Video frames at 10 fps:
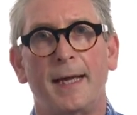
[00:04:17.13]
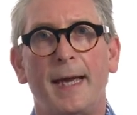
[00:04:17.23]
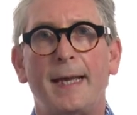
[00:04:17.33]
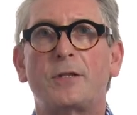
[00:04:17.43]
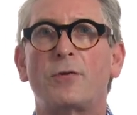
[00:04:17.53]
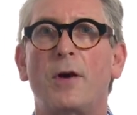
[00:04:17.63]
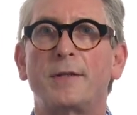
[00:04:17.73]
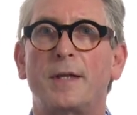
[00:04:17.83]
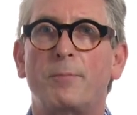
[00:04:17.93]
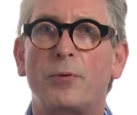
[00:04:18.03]

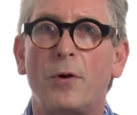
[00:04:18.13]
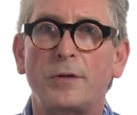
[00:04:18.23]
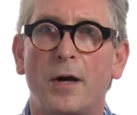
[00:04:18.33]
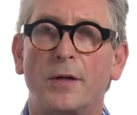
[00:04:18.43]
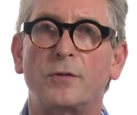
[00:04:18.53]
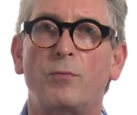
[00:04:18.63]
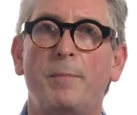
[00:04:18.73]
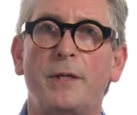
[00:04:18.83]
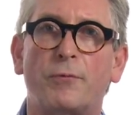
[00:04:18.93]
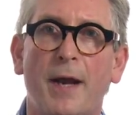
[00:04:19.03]
electrons and protons will
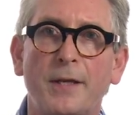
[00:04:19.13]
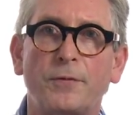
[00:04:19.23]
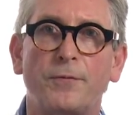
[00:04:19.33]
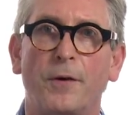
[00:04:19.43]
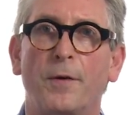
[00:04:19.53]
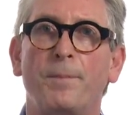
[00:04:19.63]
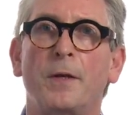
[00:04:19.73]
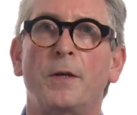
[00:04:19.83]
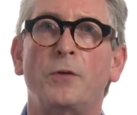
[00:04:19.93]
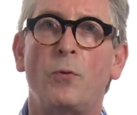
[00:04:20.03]
be transferred
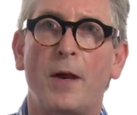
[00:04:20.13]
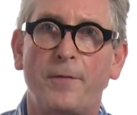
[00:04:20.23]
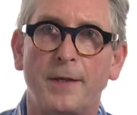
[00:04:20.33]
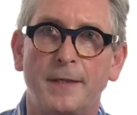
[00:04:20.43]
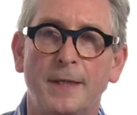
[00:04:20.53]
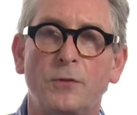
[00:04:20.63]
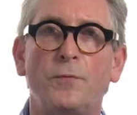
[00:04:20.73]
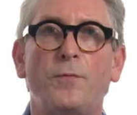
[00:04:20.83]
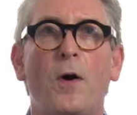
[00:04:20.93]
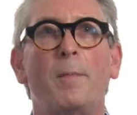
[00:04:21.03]
to FAD to
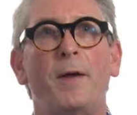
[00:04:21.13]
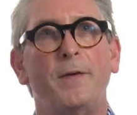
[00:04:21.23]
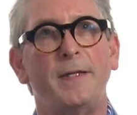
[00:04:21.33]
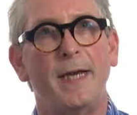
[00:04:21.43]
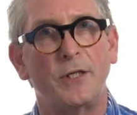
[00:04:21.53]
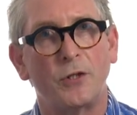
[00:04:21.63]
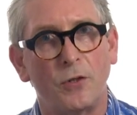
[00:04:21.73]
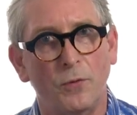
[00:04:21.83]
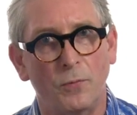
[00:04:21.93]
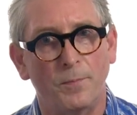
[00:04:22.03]
form
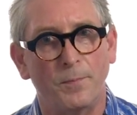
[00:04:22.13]
FADH2.